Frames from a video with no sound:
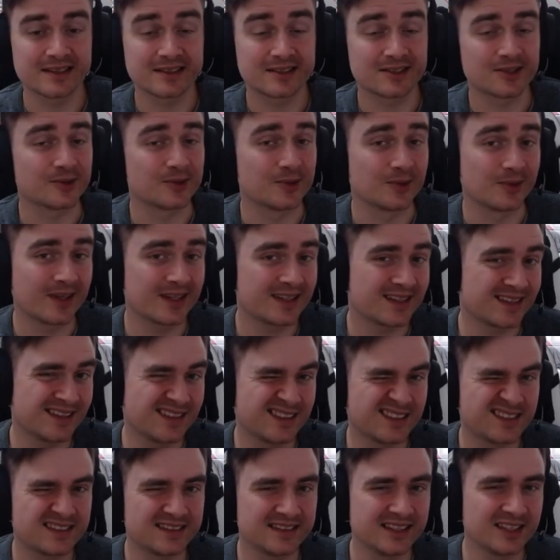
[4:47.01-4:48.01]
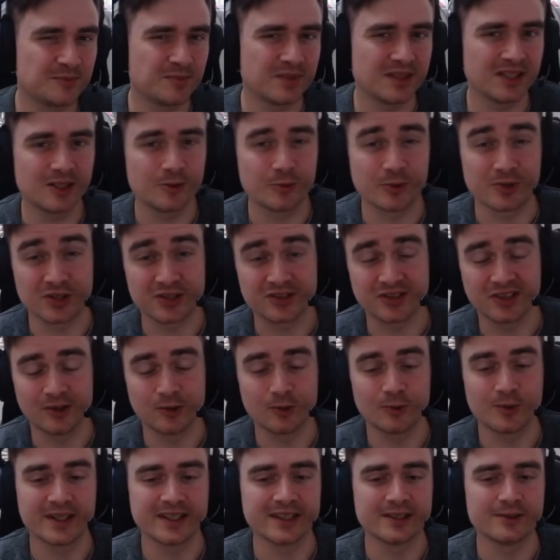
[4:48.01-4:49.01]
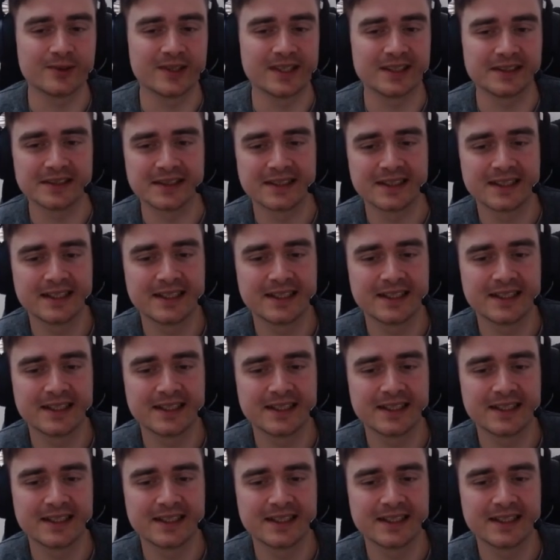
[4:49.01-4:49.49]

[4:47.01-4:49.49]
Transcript: so you get a little sneak peek, which is already great.